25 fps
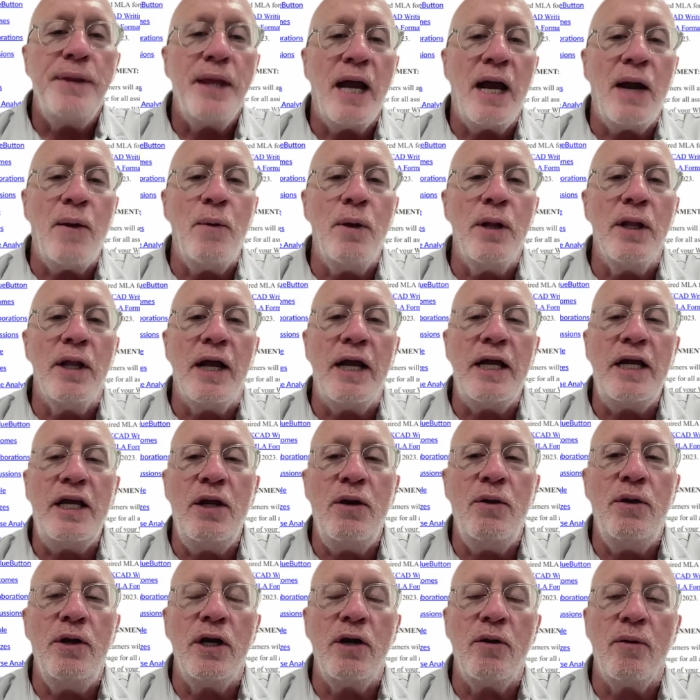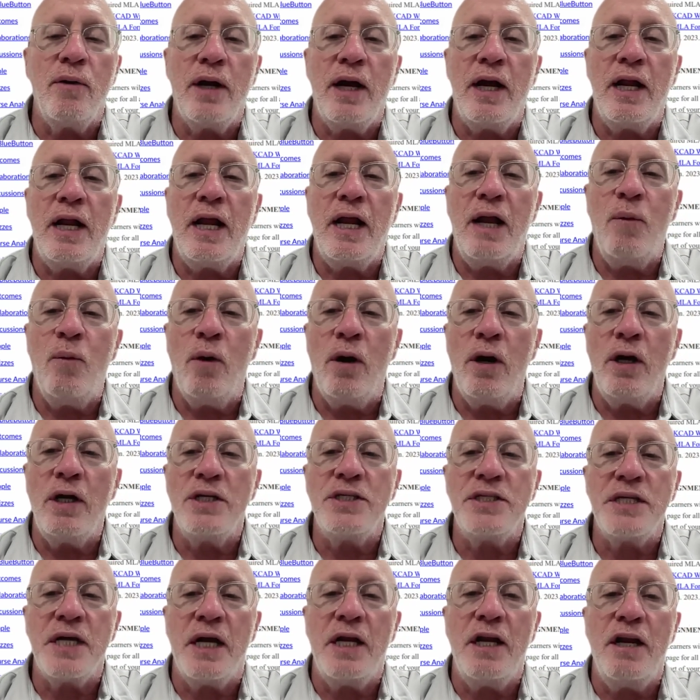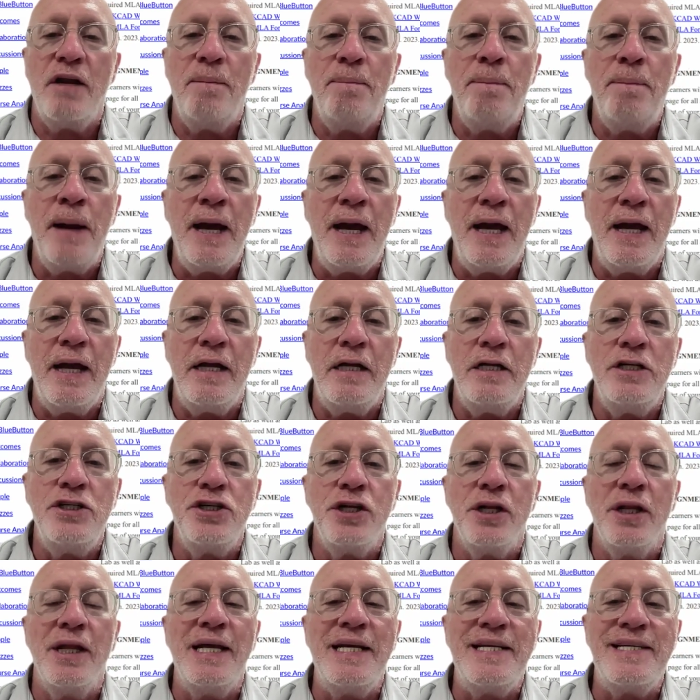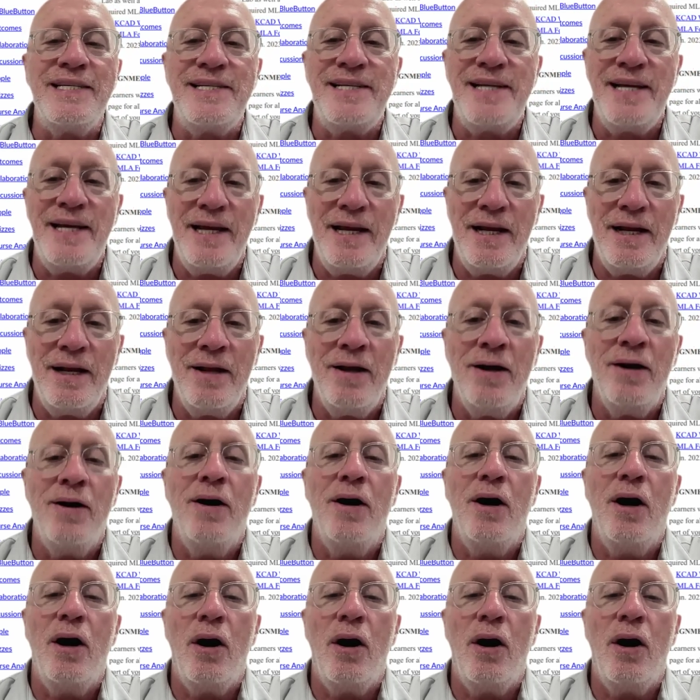I would like you to create a works cited page listing